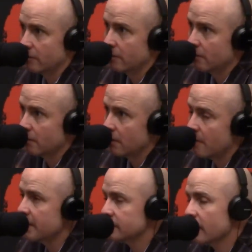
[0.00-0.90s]

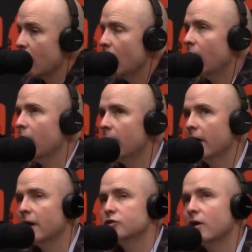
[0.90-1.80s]
I mean, it's like, oh
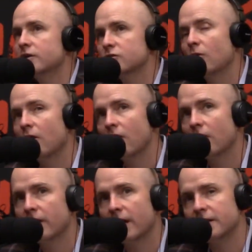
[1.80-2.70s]
man, I tried so
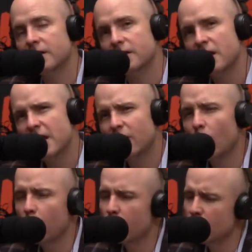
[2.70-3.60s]
hard and I didn't.
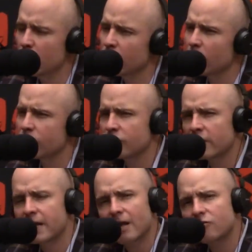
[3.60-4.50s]
The universe is
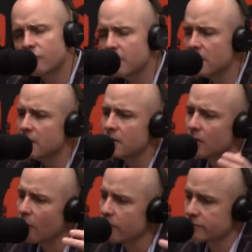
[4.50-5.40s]
against me
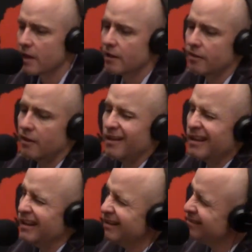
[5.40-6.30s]
and all this kind of
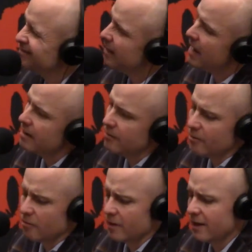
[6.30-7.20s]
thing. And I don't
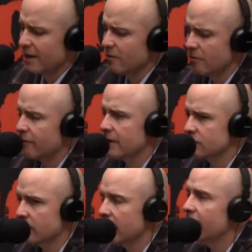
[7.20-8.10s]
know, man. I don't know if
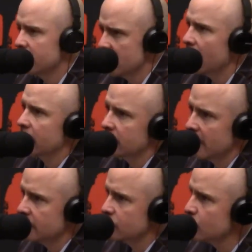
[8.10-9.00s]
that's what it is. I think you got a good
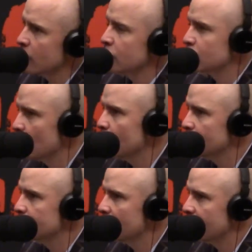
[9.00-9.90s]
head screwed on your
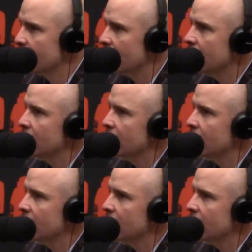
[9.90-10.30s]
shoulders here, Phil.